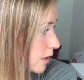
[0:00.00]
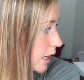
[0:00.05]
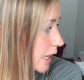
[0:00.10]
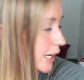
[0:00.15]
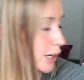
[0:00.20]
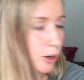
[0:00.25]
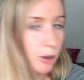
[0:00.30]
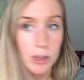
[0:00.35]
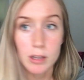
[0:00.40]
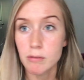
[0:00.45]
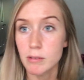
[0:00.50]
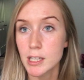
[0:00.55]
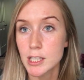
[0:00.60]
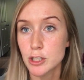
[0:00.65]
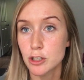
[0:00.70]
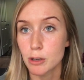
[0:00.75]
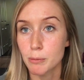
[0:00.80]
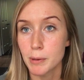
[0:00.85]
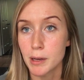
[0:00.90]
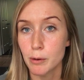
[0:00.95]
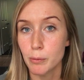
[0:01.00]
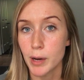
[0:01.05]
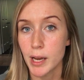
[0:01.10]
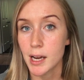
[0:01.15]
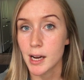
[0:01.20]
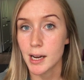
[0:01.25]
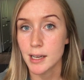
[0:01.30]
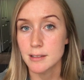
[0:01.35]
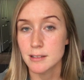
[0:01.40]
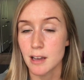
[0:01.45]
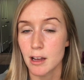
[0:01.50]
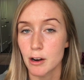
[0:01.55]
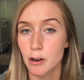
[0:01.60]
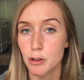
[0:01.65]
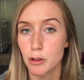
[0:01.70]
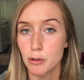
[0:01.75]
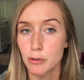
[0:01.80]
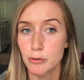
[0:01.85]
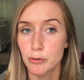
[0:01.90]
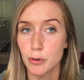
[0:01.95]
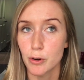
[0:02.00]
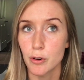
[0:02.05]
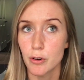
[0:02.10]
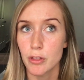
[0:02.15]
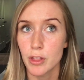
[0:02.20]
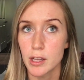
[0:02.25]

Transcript: it only really took me a week. I started on the 4th